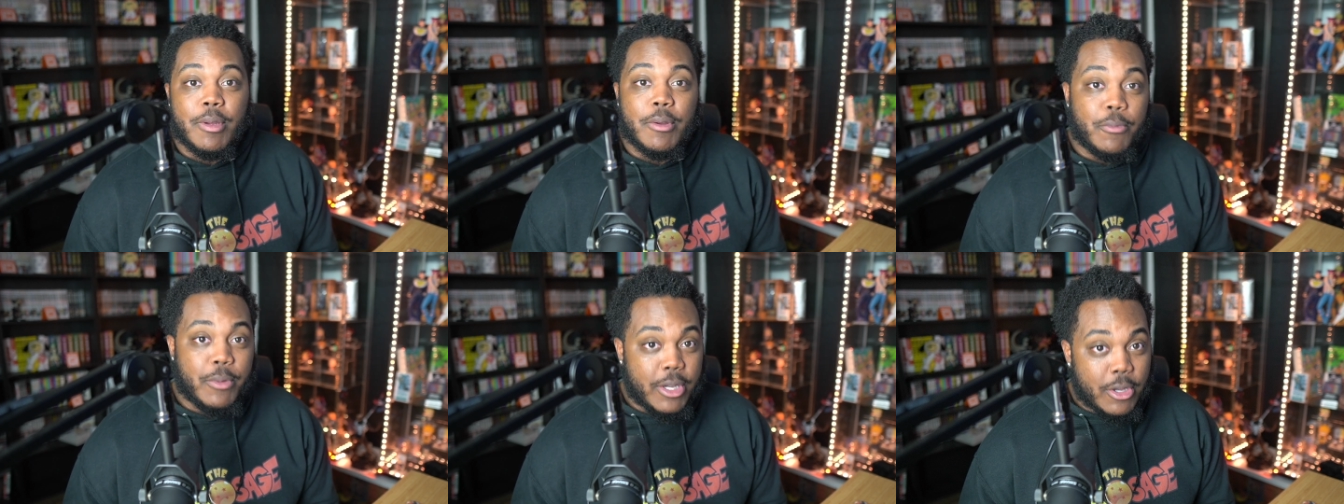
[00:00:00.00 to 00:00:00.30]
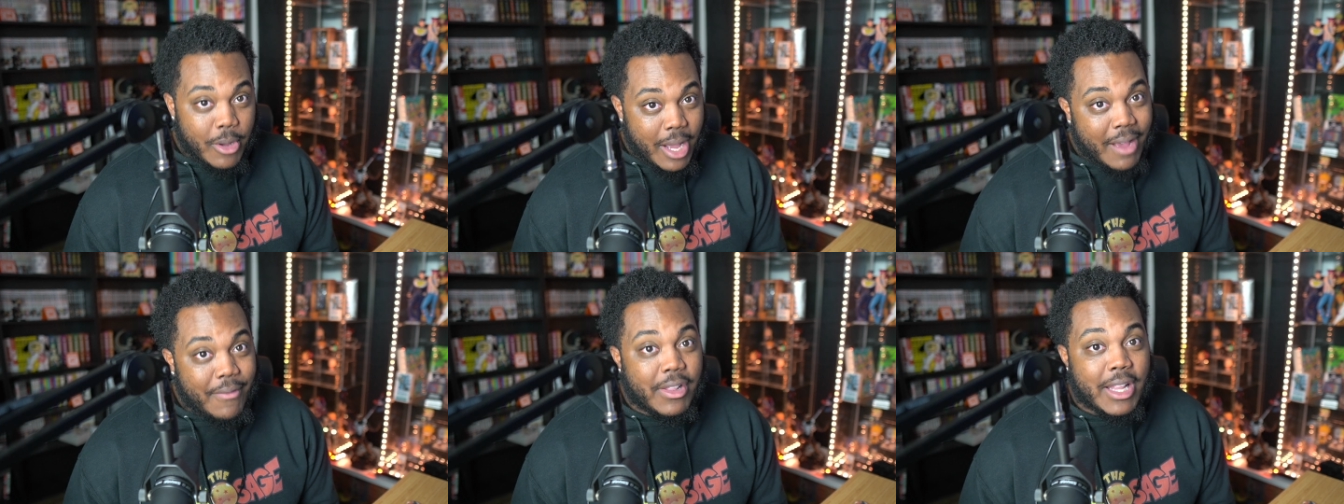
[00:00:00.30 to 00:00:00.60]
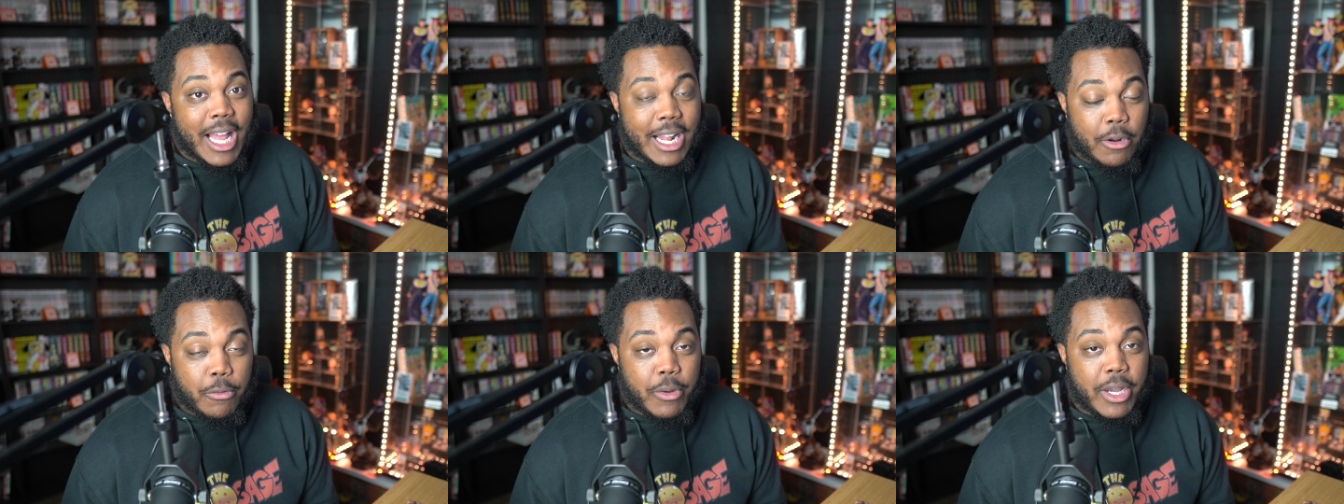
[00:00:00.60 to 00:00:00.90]
we're gonna have a
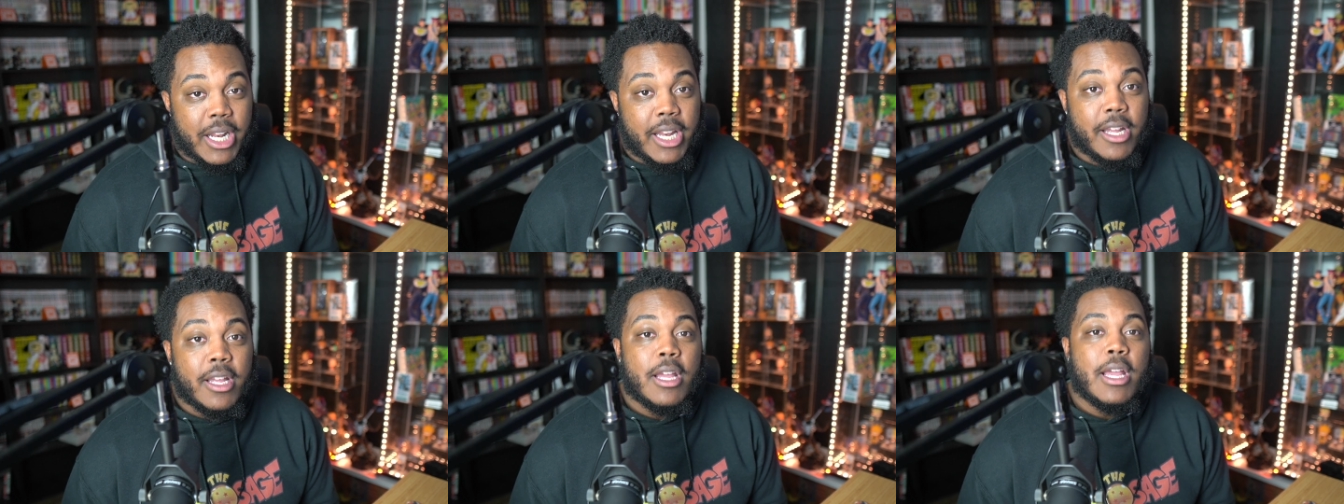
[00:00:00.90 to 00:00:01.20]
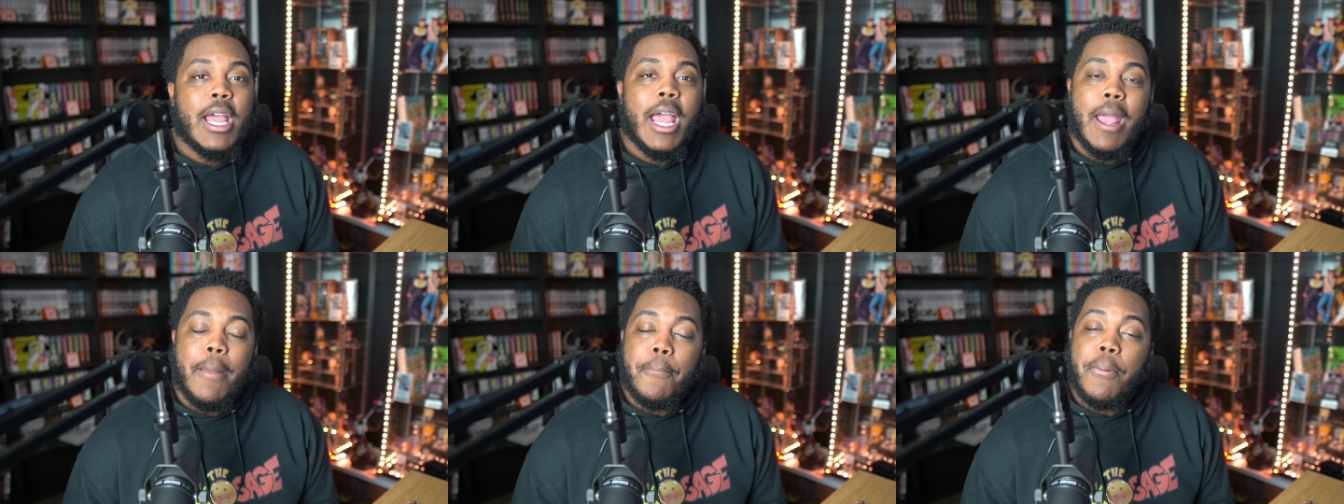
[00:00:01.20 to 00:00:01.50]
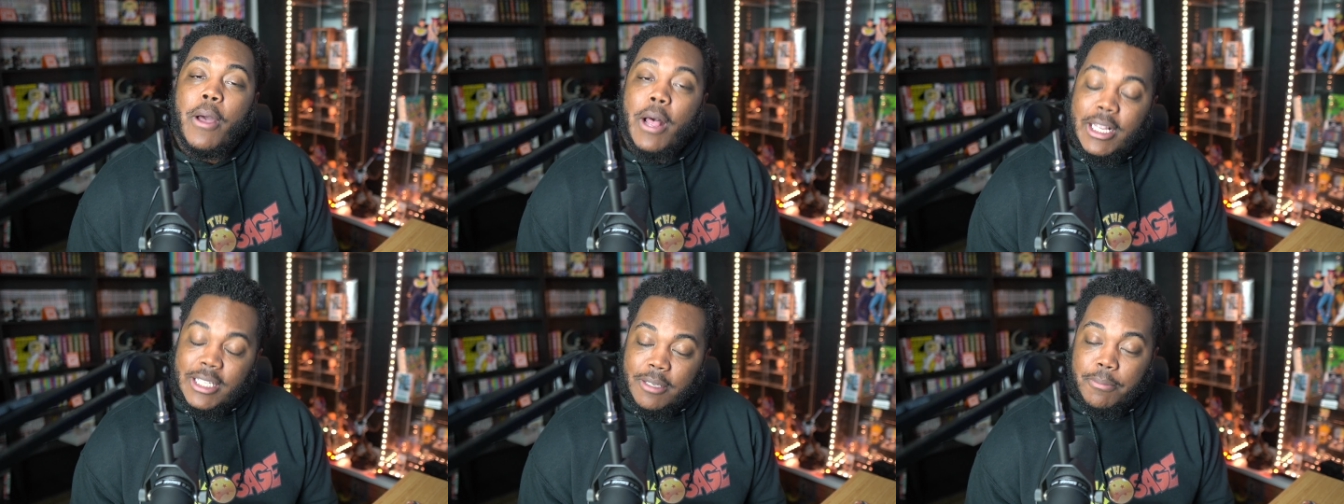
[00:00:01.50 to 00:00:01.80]
lot of reading and
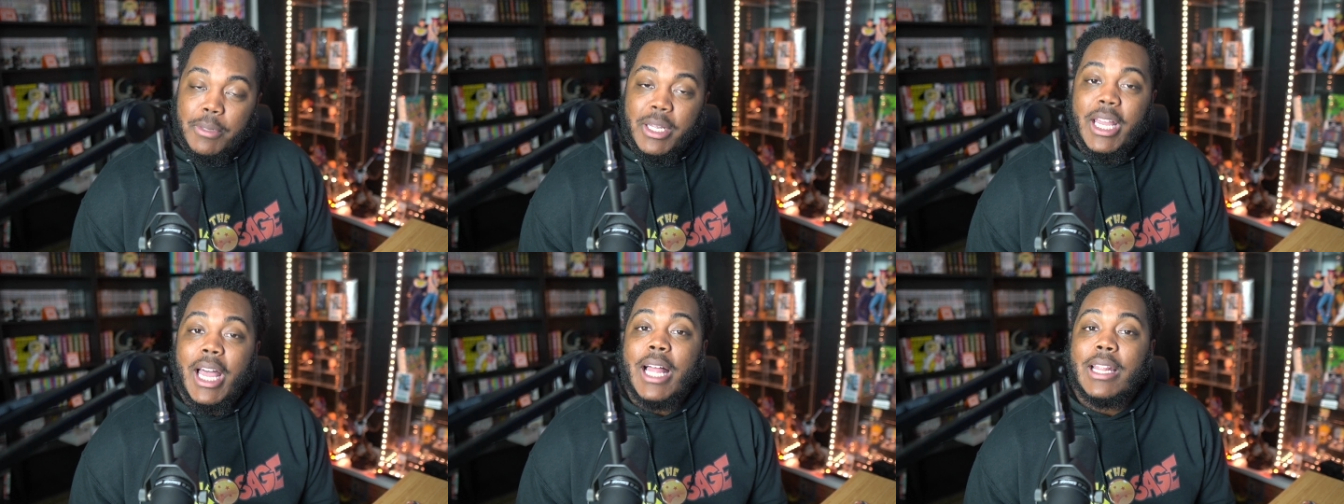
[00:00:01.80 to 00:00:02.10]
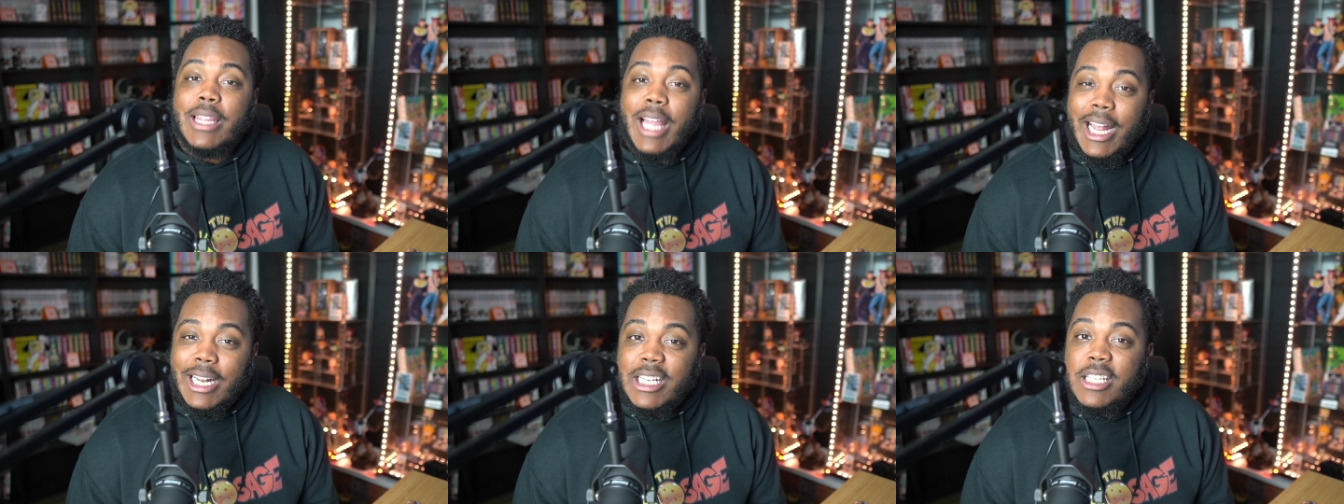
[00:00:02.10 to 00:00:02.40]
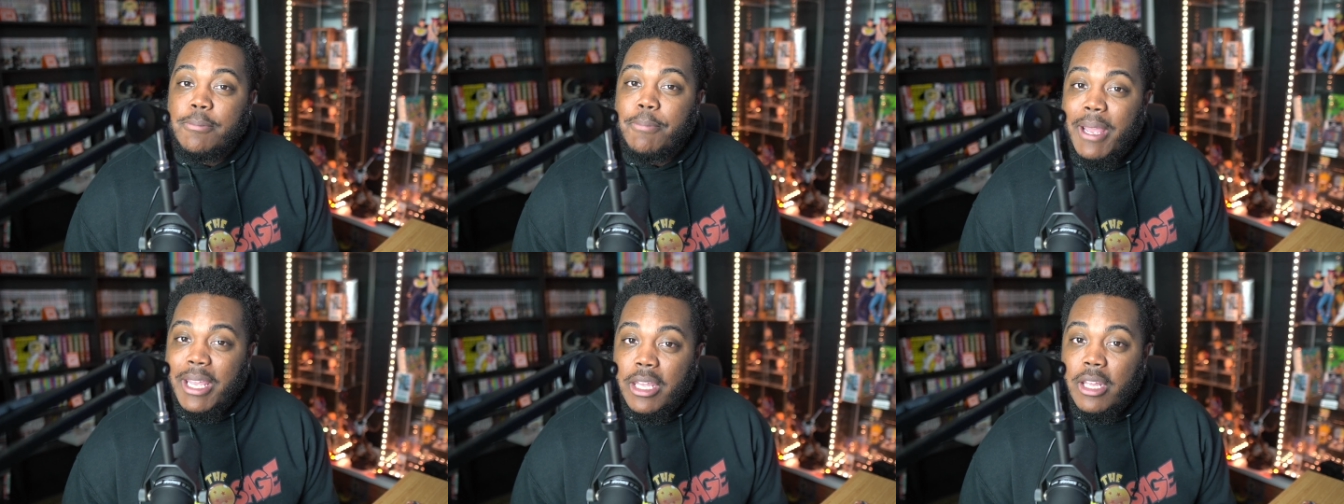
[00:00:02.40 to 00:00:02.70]
possibly a lot of
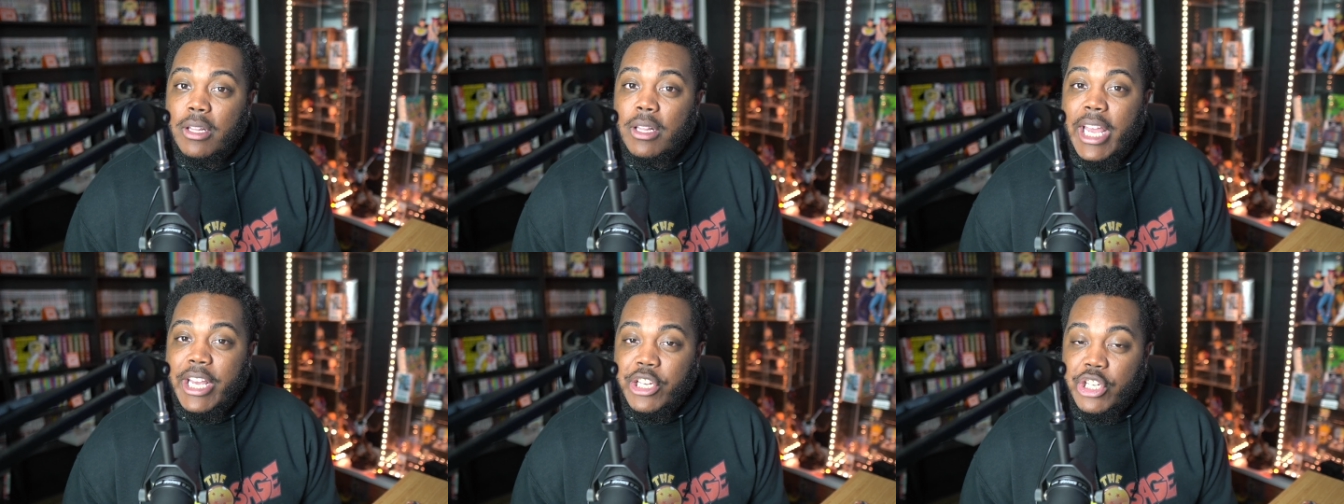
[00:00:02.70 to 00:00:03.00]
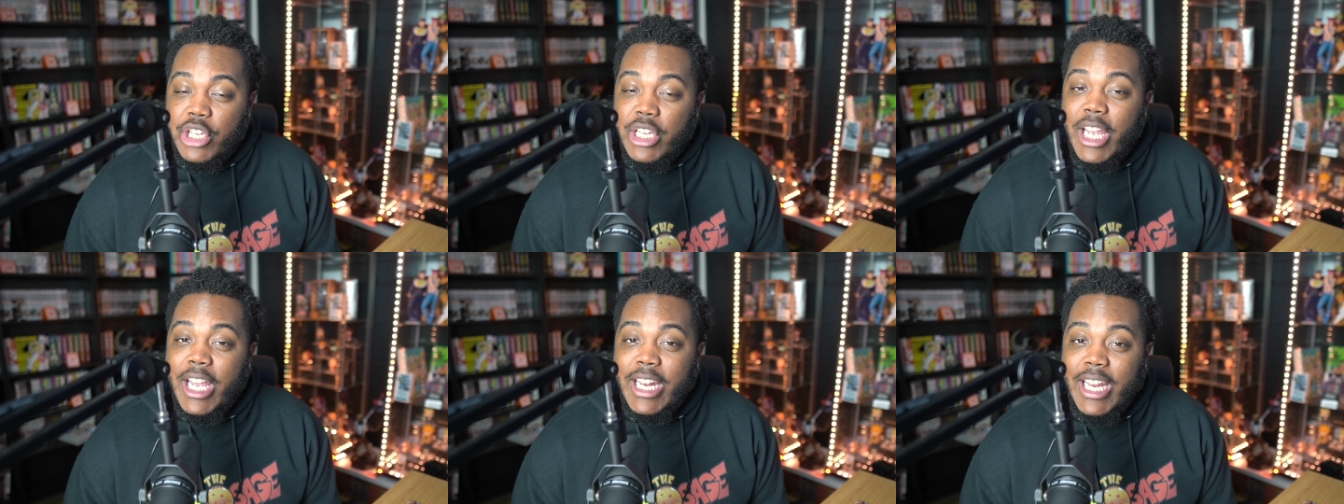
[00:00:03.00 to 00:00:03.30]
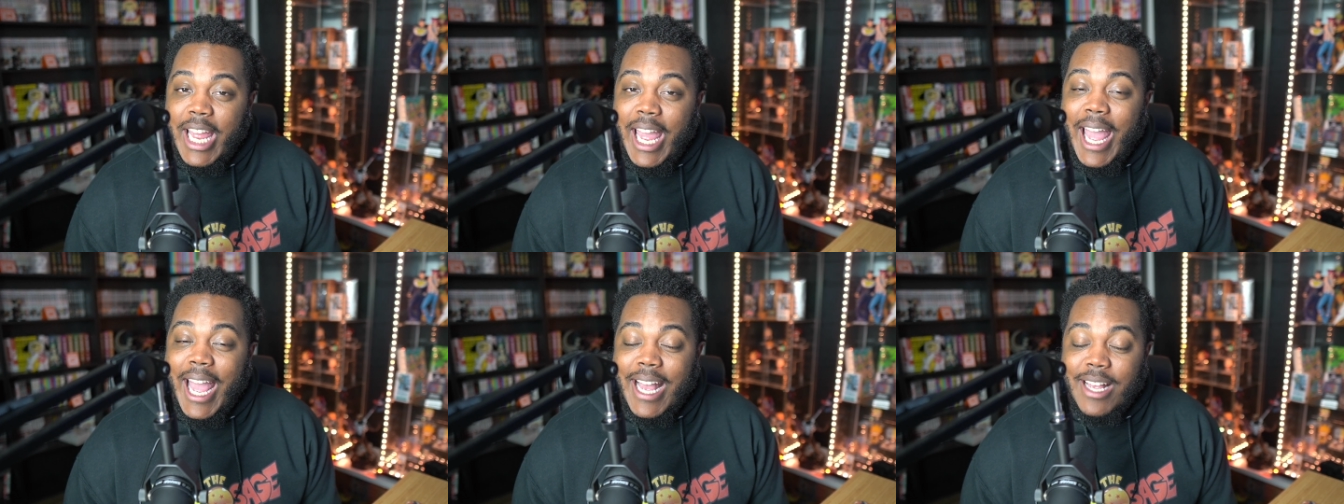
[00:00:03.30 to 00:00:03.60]
speculation in
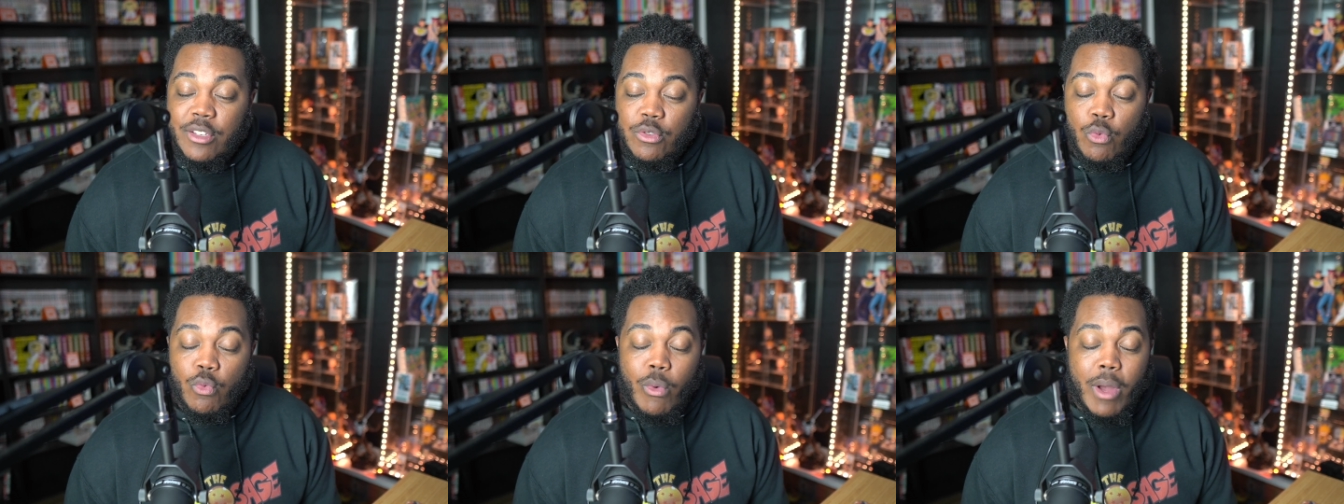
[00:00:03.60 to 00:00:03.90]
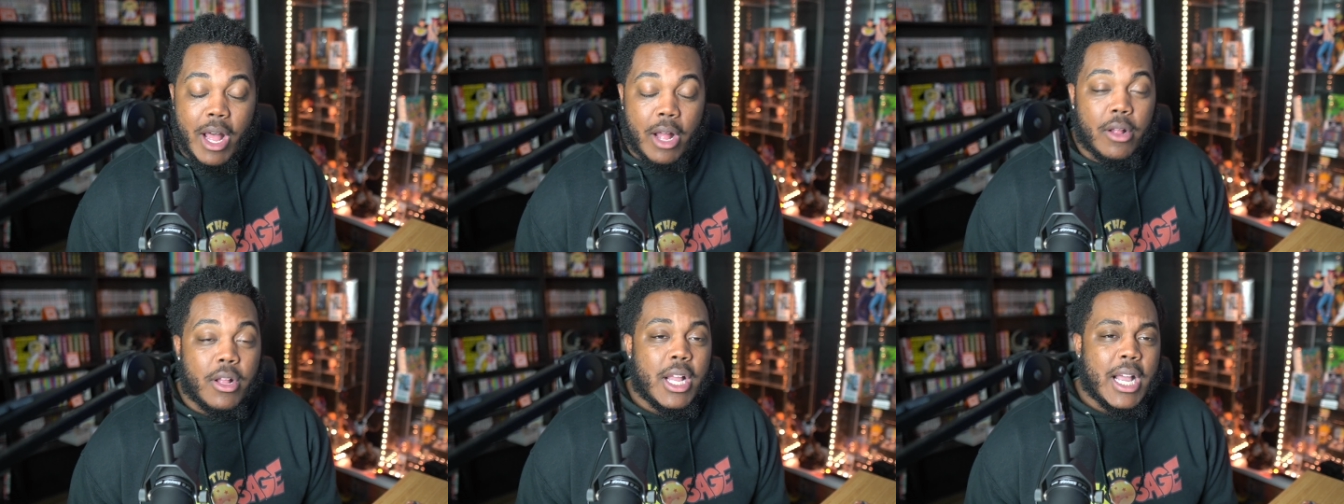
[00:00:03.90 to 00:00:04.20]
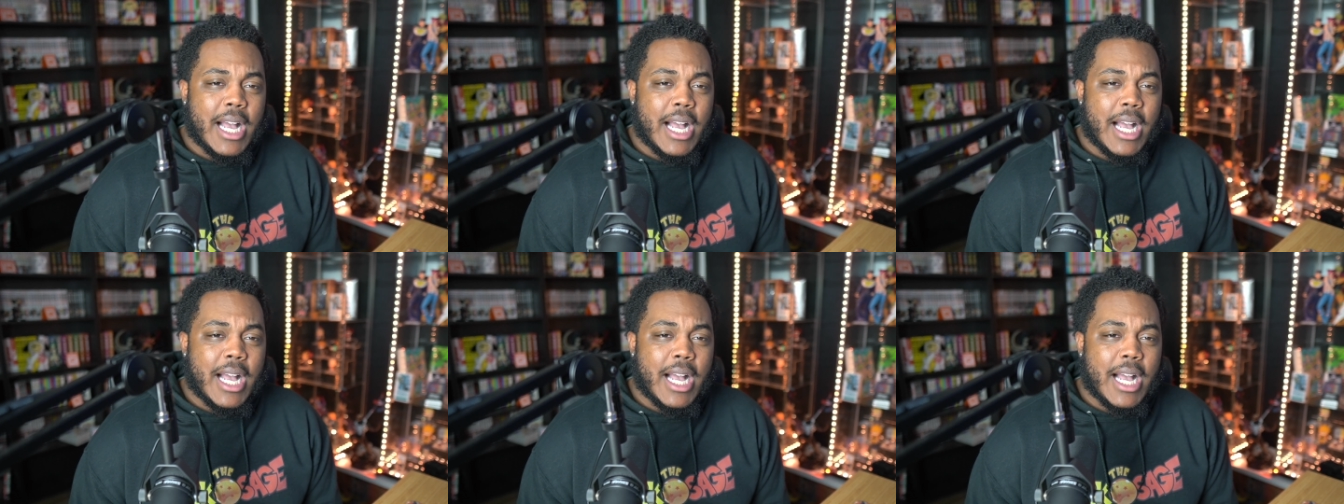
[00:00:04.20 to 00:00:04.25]
it as well.